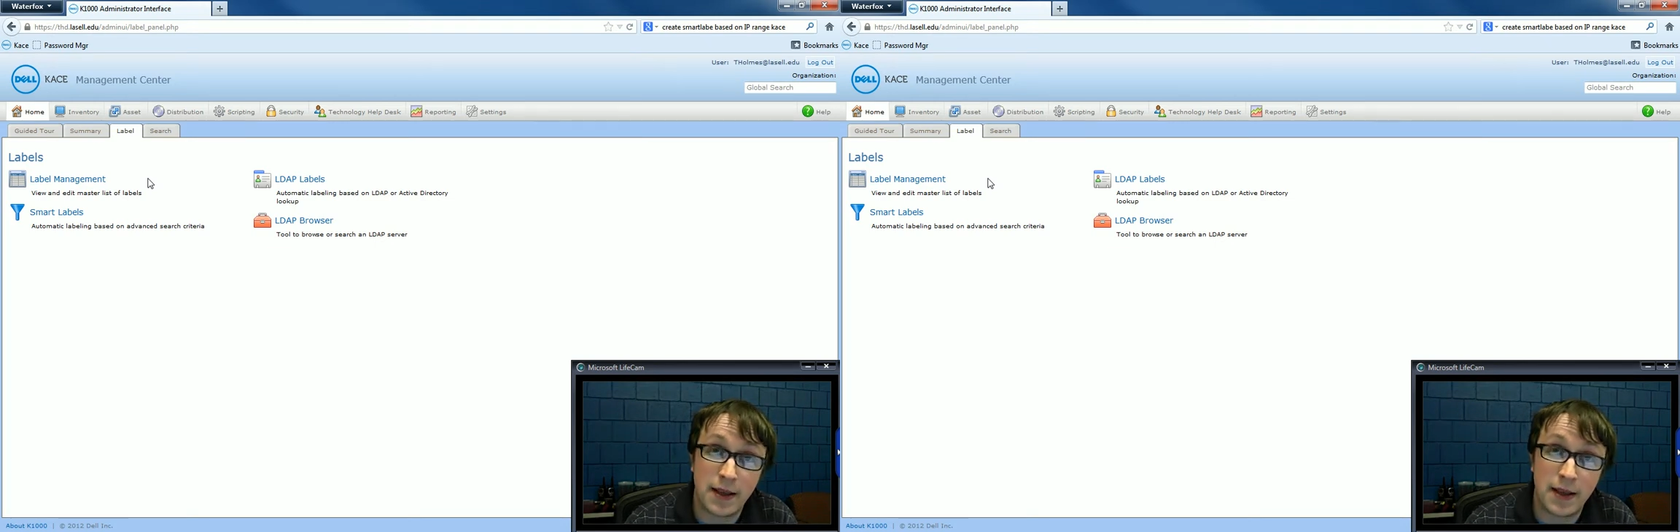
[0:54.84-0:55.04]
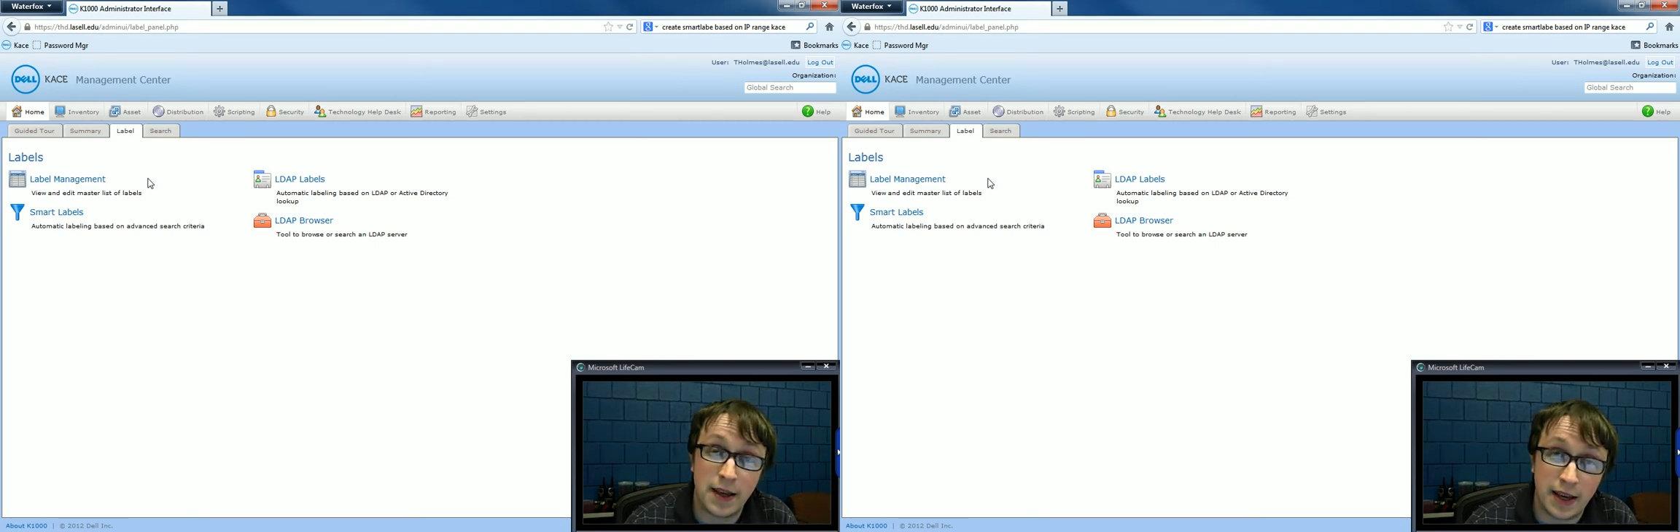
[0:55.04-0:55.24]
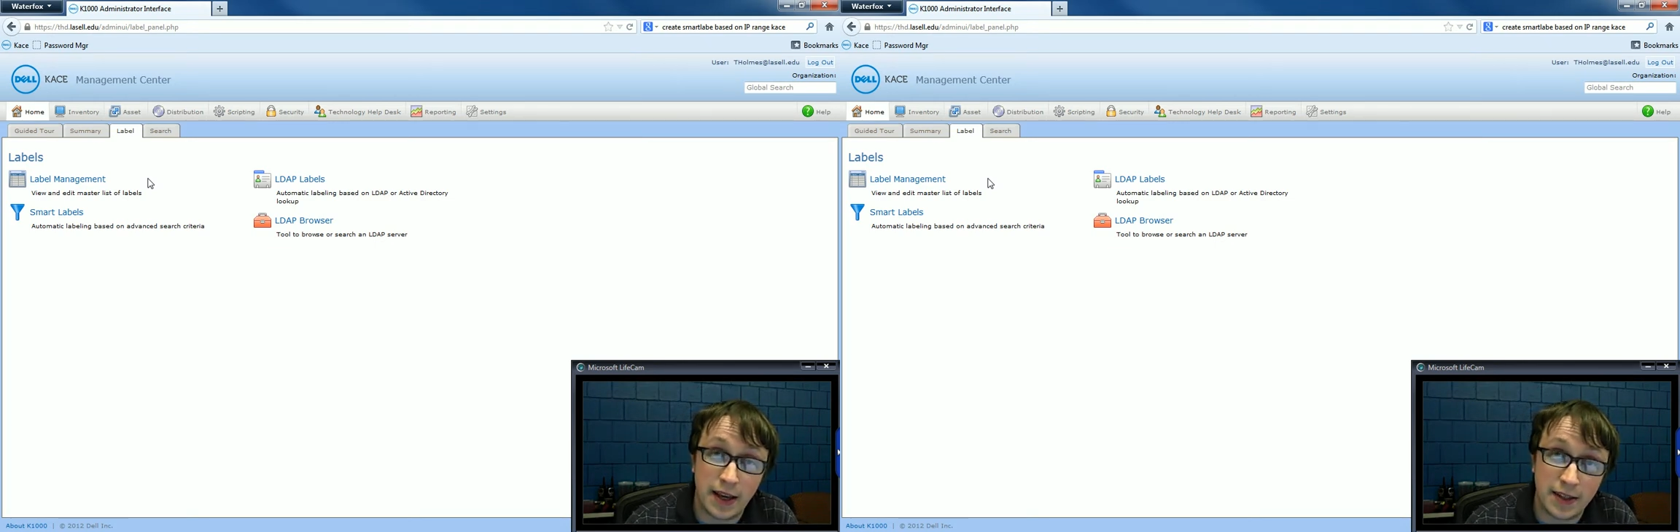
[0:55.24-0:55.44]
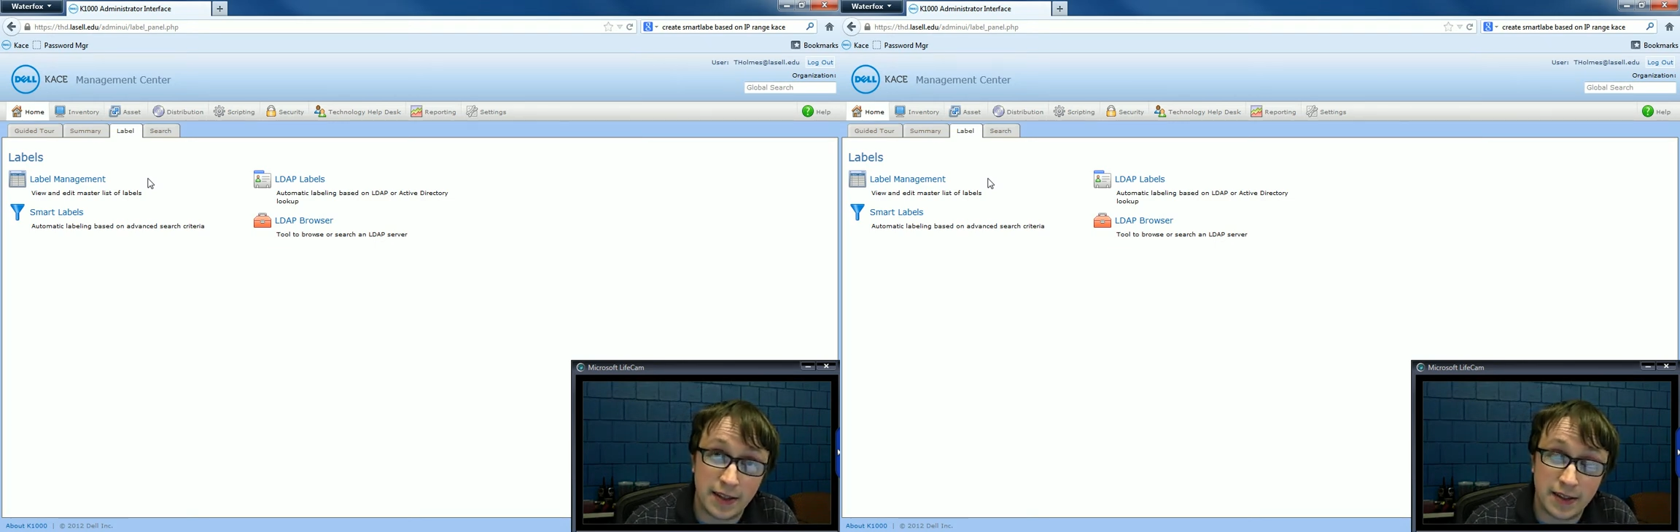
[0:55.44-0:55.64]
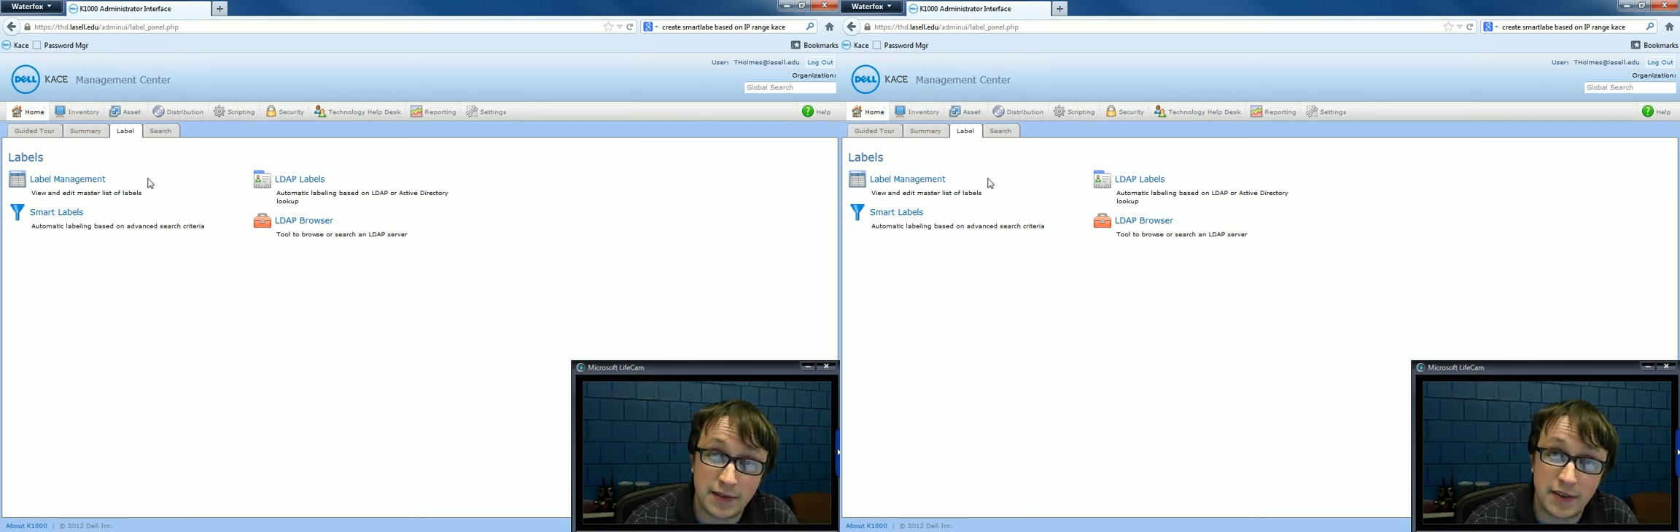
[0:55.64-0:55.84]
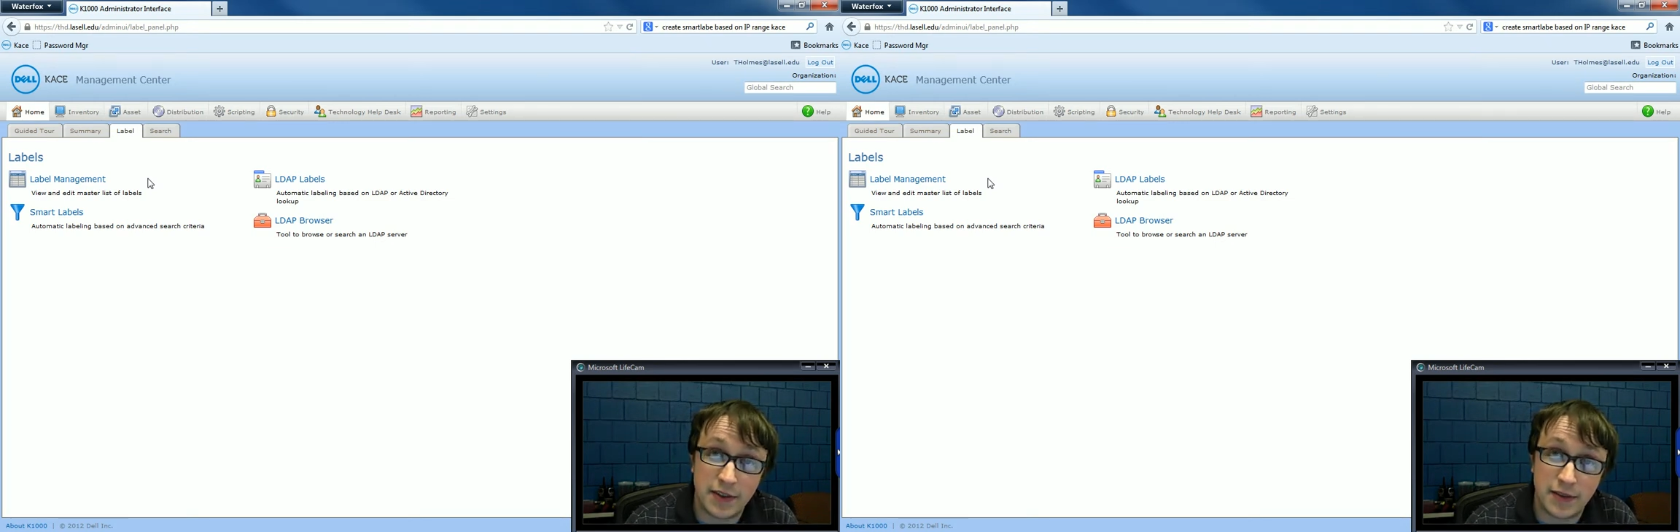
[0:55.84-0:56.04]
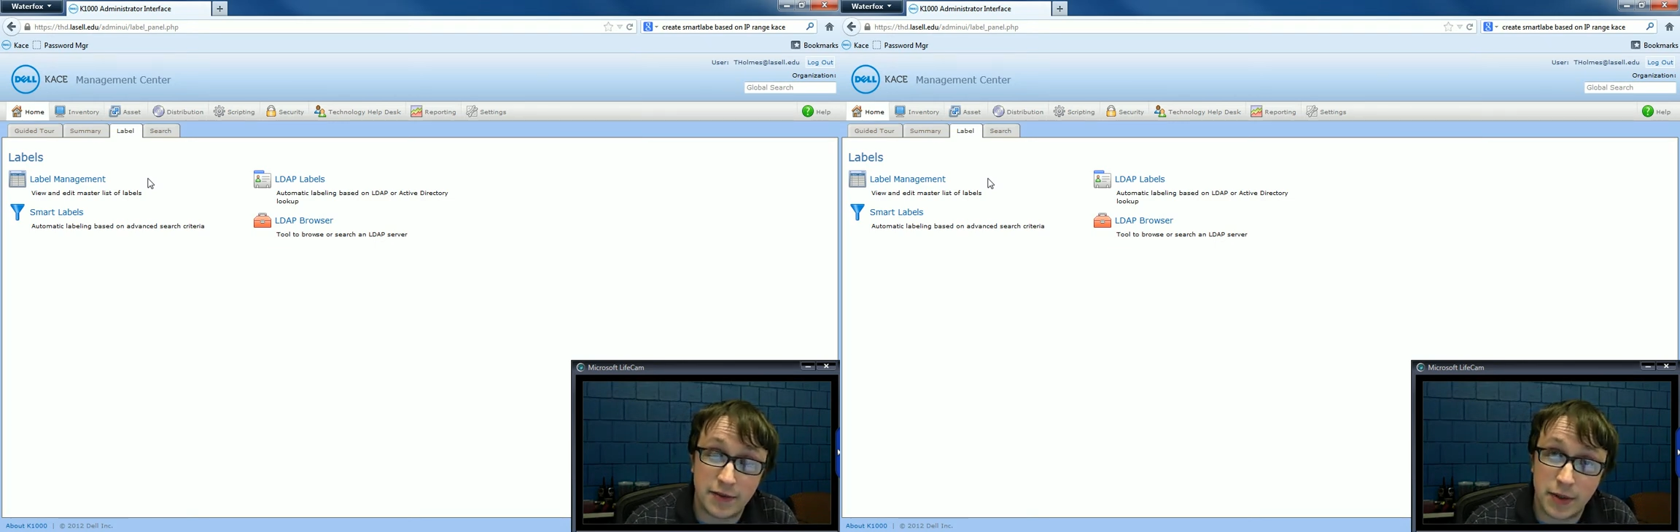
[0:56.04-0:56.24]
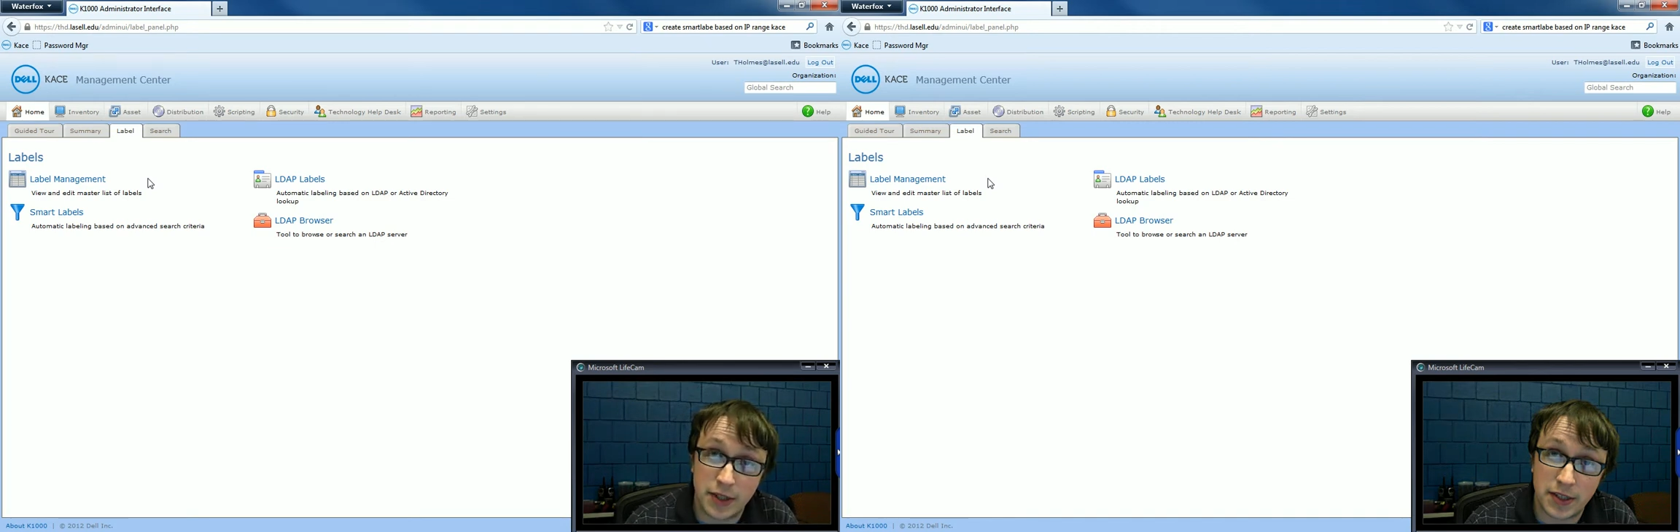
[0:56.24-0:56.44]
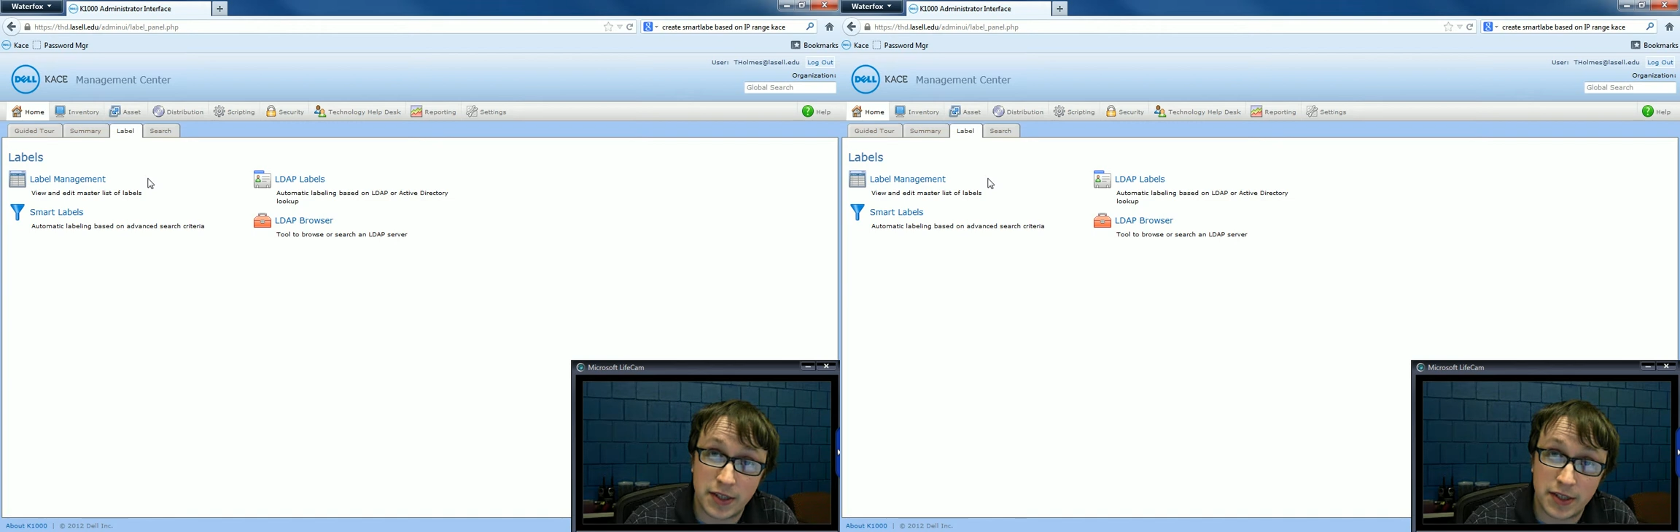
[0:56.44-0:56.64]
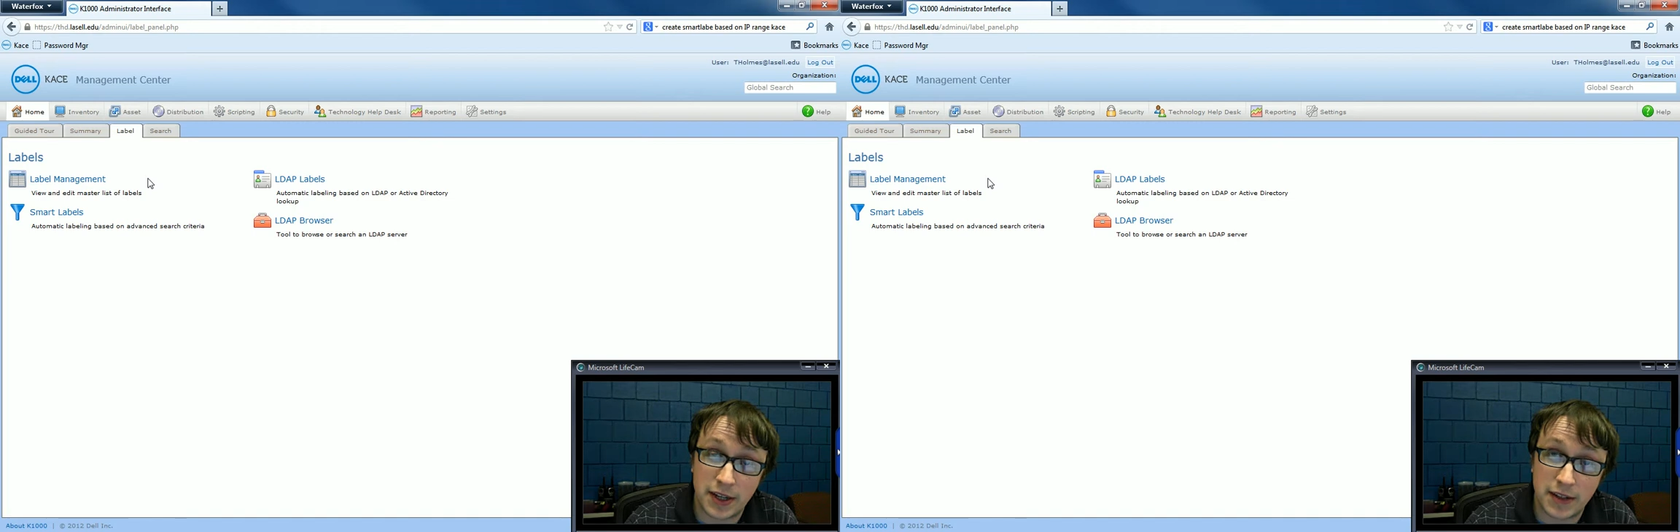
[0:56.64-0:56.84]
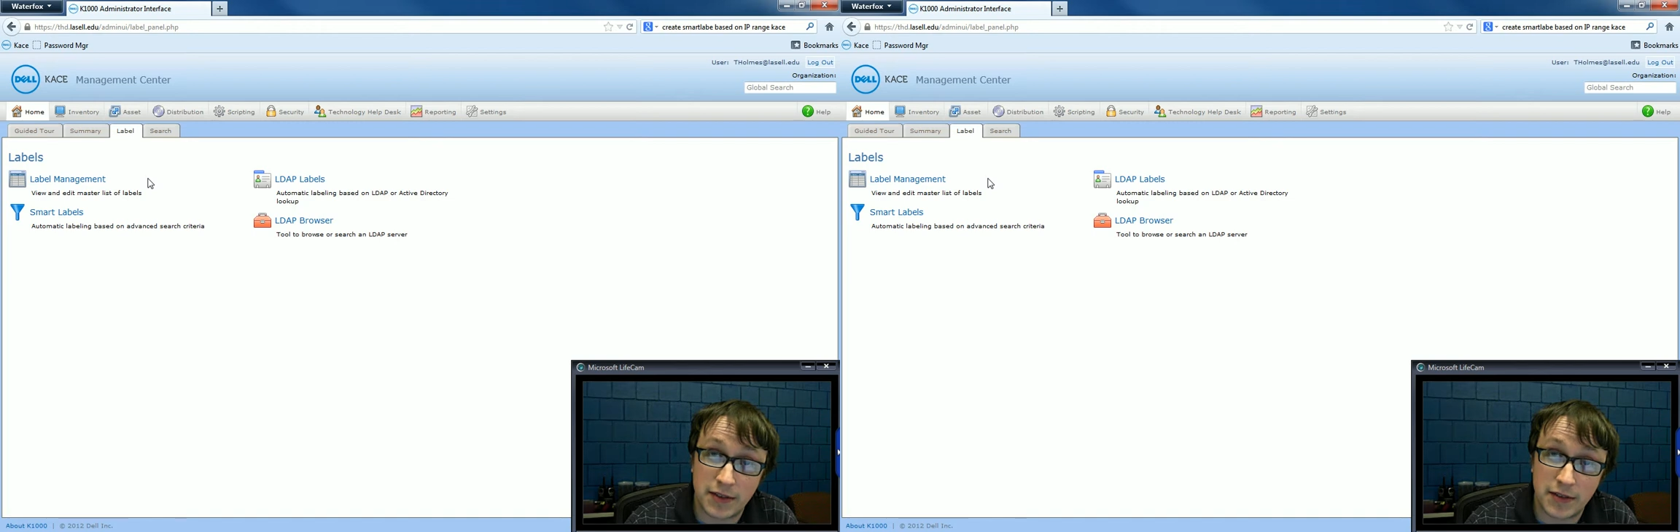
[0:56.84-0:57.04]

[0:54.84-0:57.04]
and if the information in Active